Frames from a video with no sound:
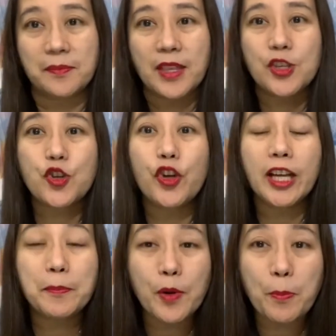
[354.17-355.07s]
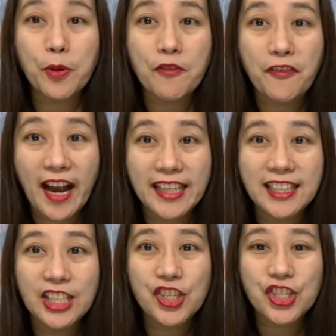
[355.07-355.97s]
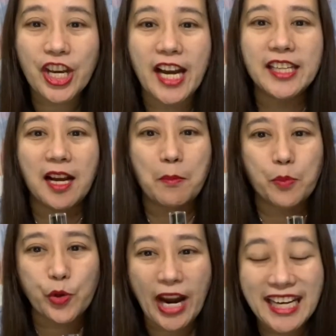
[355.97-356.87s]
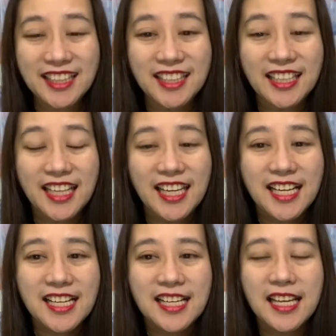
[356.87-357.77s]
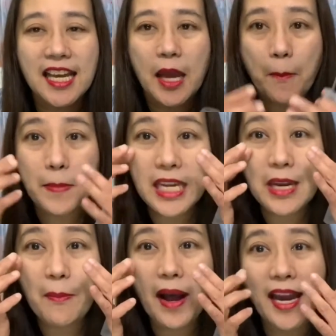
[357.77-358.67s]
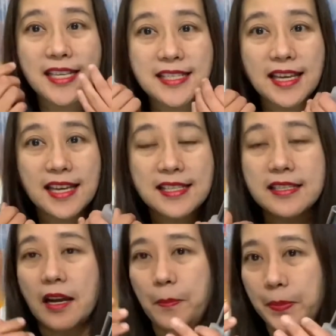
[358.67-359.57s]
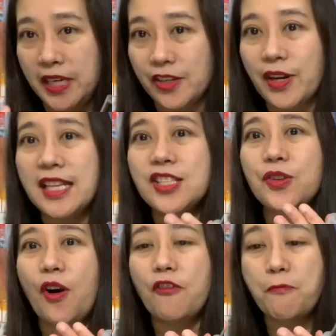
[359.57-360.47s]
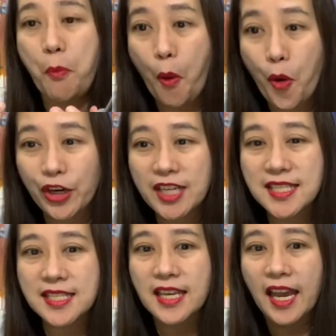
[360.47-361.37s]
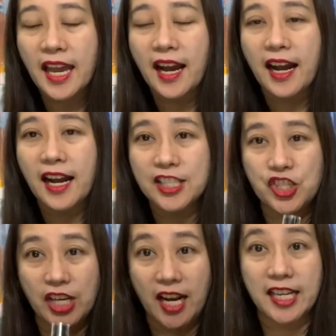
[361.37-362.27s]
So, nagpro-provide din siya ng brightening, minimizes the appearance of pores, at saka